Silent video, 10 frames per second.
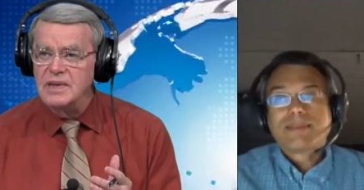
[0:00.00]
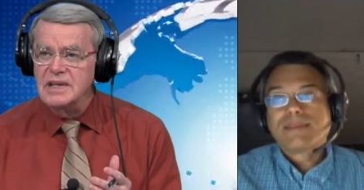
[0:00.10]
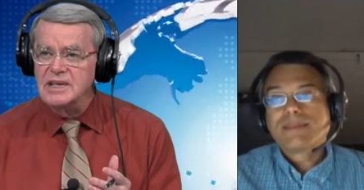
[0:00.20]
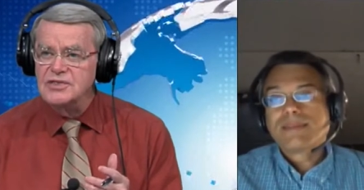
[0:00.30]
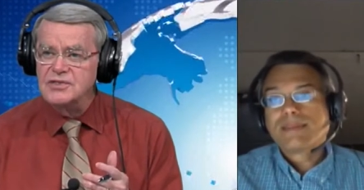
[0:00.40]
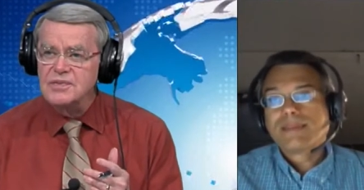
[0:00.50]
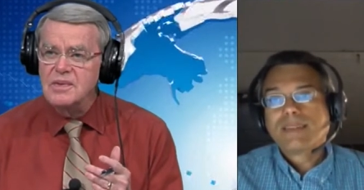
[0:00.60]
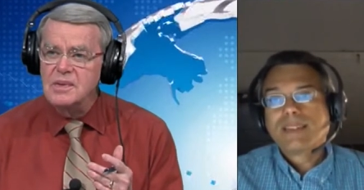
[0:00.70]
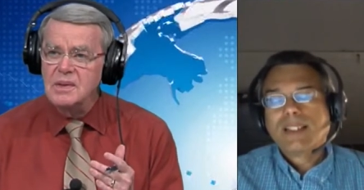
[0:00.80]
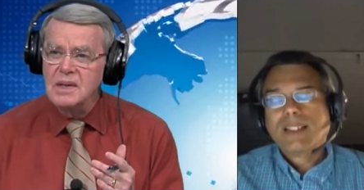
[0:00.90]
Speaker 1: Is
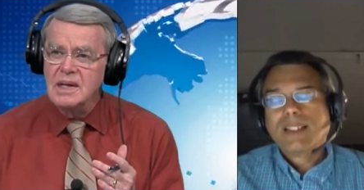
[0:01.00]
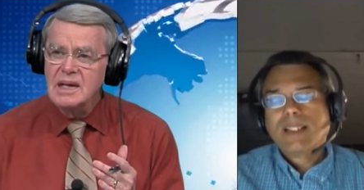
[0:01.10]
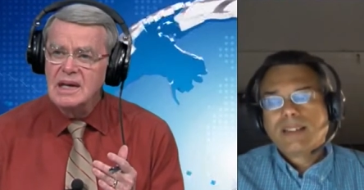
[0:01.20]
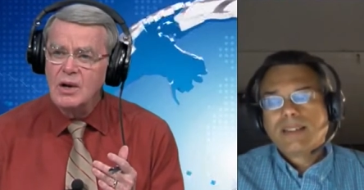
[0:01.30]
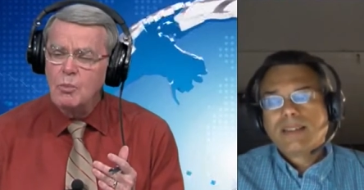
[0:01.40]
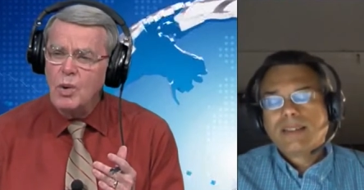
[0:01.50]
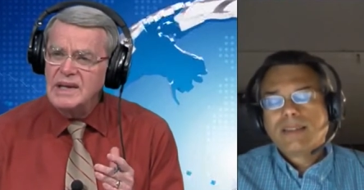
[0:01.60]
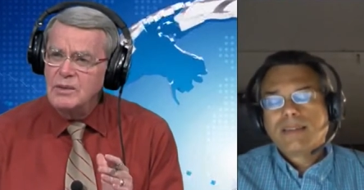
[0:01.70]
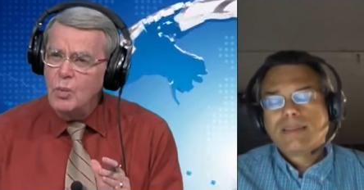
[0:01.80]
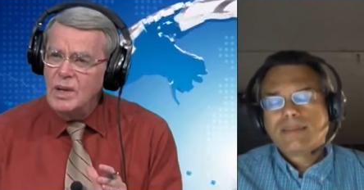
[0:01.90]

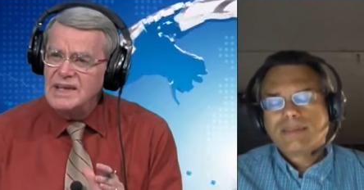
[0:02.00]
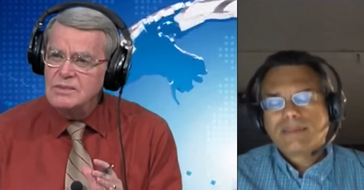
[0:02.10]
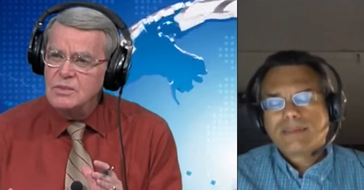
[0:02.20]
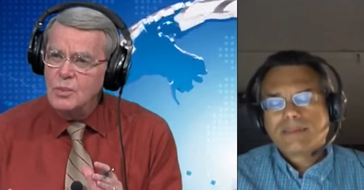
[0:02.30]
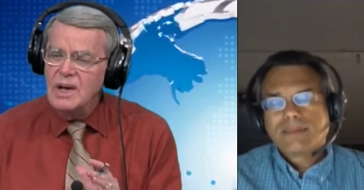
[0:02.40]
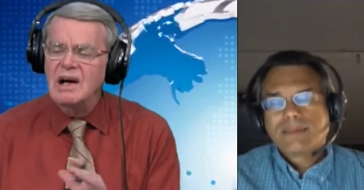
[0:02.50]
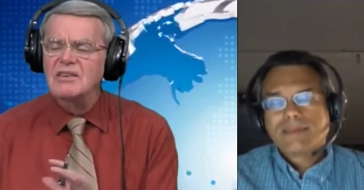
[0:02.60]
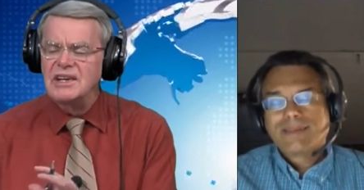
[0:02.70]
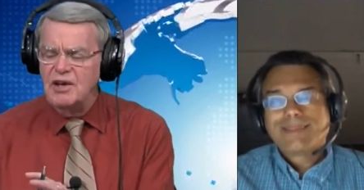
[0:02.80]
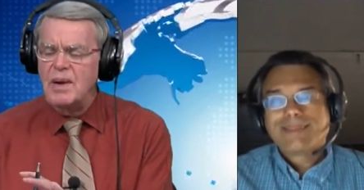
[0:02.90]
what what? It, mm. well,
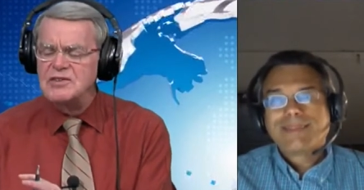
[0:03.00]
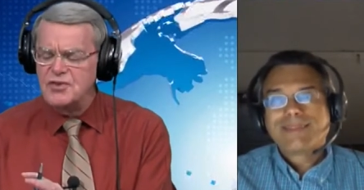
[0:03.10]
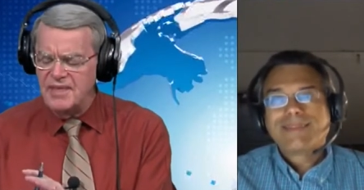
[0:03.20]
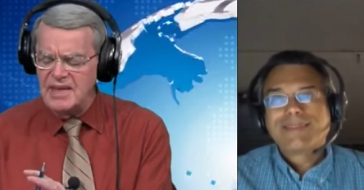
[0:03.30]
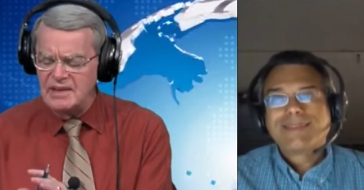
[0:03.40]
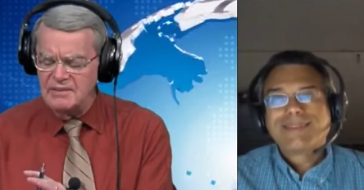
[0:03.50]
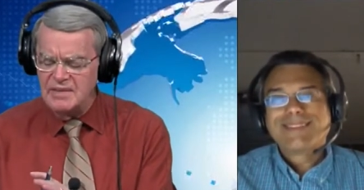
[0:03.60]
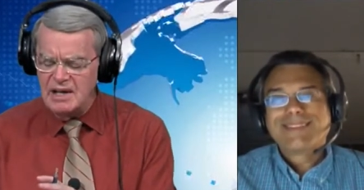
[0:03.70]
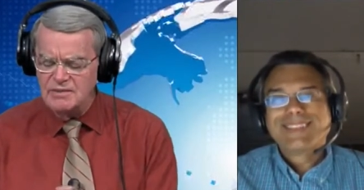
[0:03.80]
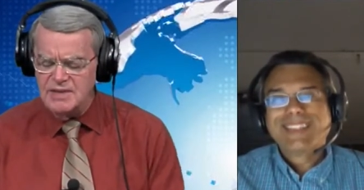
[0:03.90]
I'll let you answer that, then I'll,
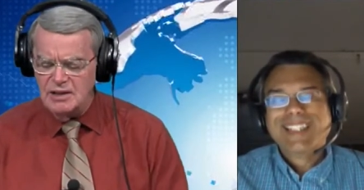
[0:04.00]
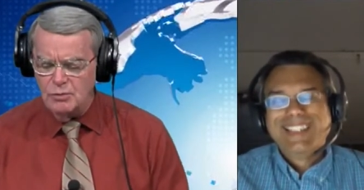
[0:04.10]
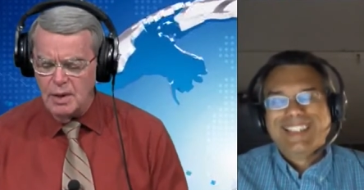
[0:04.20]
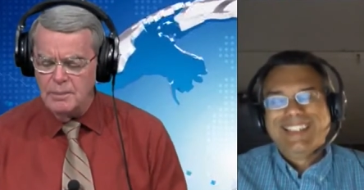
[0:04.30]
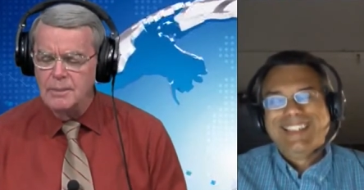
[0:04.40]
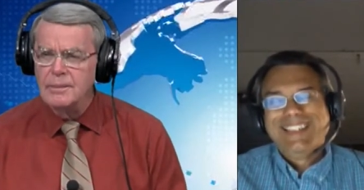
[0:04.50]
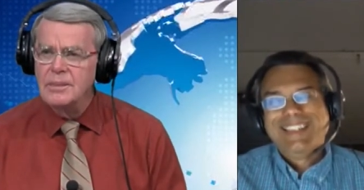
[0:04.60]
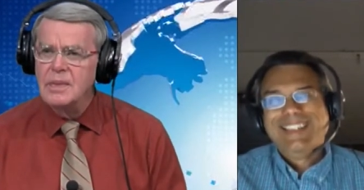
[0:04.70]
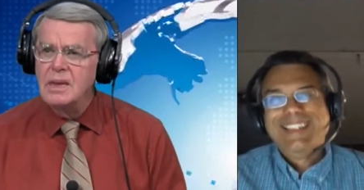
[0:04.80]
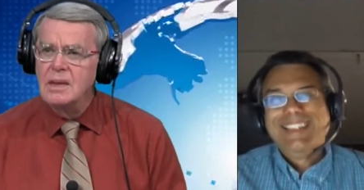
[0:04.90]
then I'll follow up.
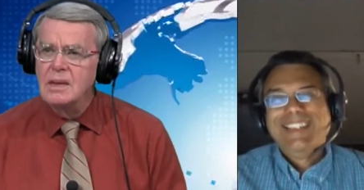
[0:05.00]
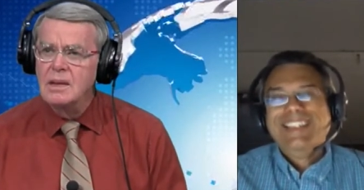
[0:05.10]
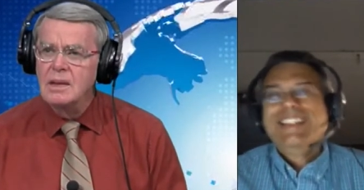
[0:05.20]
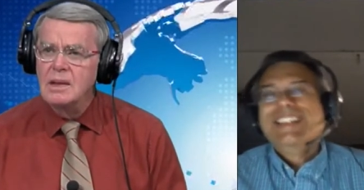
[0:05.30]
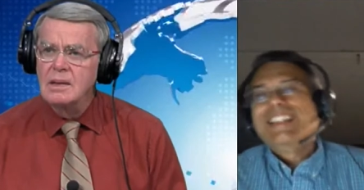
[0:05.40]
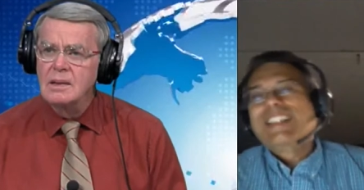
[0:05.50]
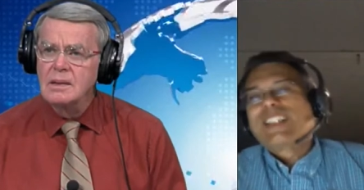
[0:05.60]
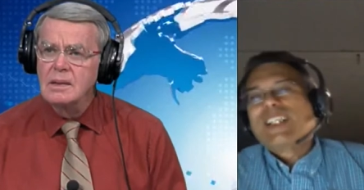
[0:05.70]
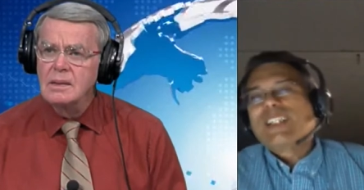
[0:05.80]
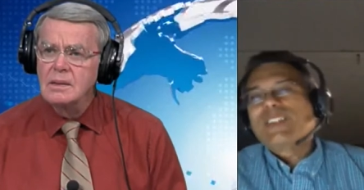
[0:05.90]
Speaker 2: The
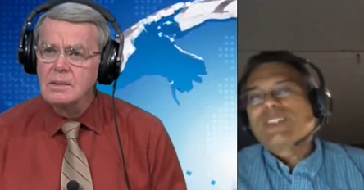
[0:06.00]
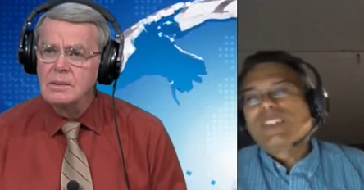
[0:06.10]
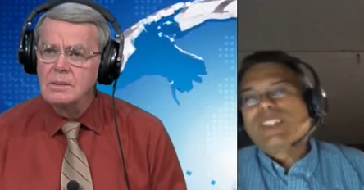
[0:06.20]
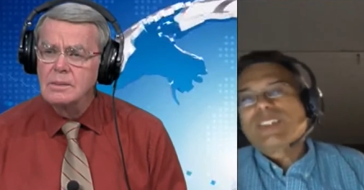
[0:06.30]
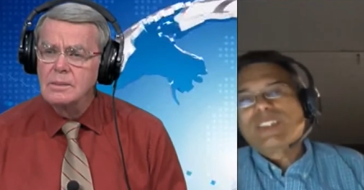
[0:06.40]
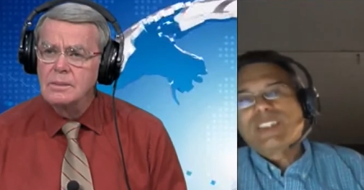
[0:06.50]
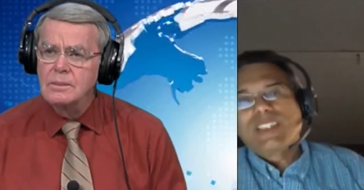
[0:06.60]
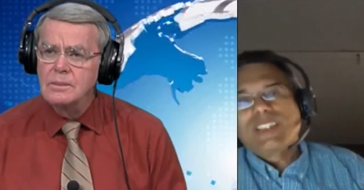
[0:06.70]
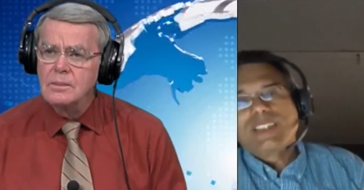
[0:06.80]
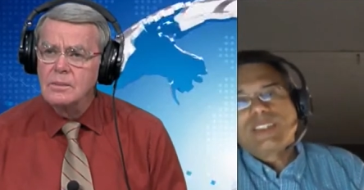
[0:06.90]
consciousness
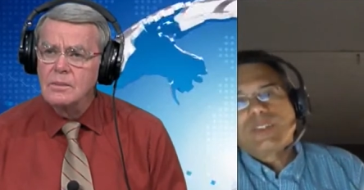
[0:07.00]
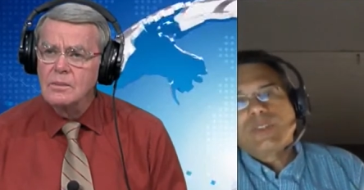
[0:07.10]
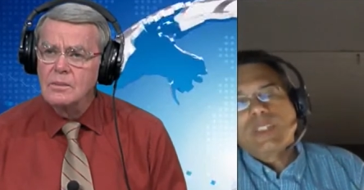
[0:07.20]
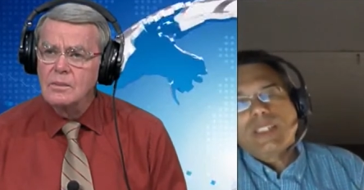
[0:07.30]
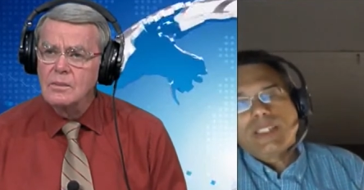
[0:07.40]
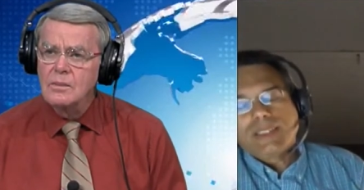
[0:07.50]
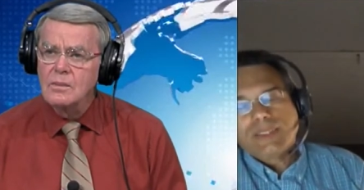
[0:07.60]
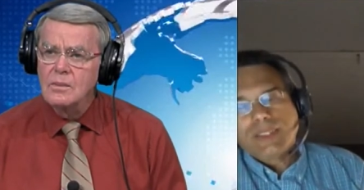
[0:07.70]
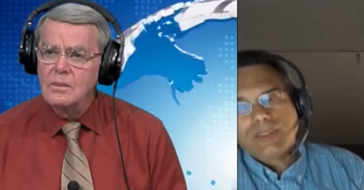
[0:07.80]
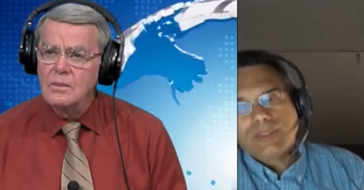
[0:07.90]
is only an
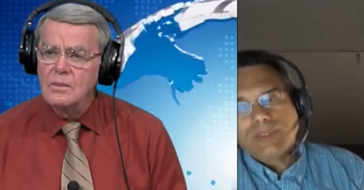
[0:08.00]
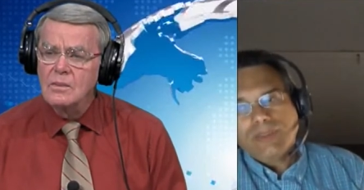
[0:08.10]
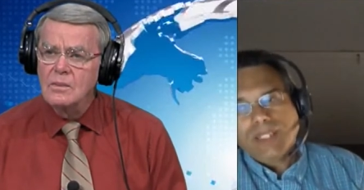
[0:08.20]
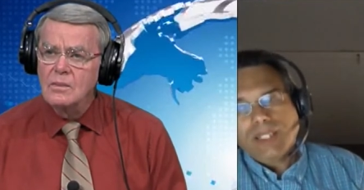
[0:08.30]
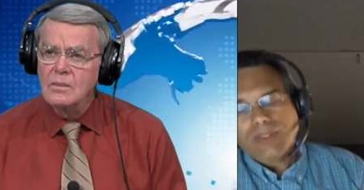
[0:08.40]
extension of the higher